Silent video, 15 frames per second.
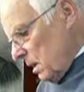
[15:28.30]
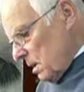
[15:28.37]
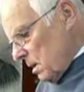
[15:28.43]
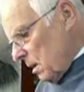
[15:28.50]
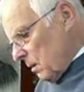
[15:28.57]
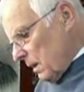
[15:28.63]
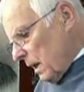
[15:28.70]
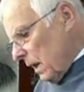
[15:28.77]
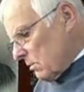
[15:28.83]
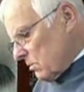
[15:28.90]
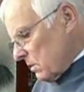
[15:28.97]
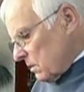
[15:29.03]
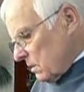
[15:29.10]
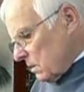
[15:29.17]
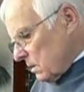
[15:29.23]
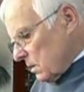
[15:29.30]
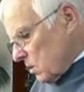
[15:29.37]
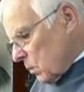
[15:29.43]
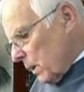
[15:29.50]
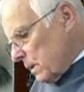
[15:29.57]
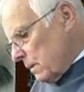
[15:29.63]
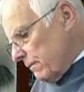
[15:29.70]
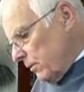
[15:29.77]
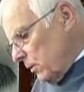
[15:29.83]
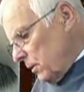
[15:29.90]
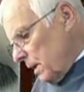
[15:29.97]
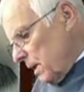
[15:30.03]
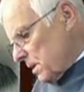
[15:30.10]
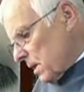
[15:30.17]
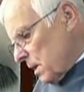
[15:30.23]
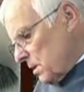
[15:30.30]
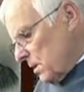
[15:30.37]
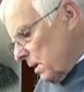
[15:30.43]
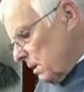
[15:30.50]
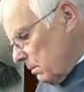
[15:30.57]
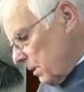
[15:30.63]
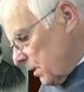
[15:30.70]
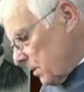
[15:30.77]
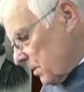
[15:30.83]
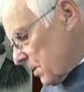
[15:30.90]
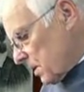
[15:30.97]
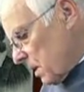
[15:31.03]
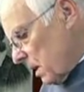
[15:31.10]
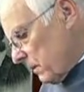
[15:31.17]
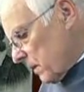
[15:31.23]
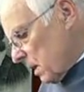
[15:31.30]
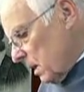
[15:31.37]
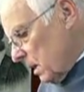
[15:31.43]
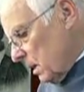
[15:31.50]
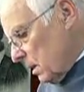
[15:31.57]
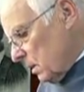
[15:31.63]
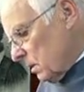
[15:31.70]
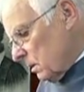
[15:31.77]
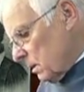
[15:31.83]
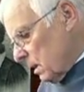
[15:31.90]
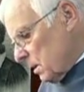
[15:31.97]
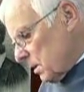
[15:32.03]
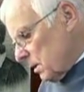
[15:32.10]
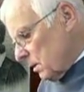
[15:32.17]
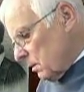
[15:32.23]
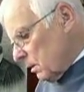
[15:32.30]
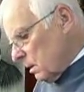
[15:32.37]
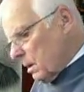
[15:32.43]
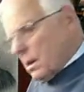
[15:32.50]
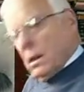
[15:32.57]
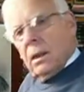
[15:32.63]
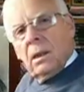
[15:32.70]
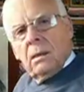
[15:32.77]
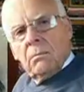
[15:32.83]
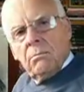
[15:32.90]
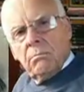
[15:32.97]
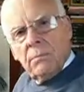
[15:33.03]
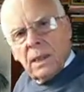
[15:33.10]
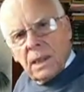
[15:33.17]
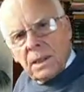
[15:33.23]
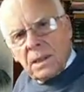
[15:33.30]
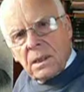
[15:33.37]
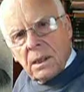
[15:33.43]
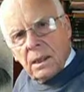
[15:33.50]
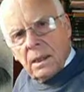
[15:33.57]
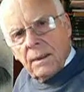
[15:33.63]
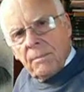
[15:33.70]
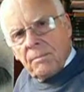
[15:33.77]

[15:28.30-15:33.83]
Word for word: So in 124 he says, Deal with your servant according to your mercy.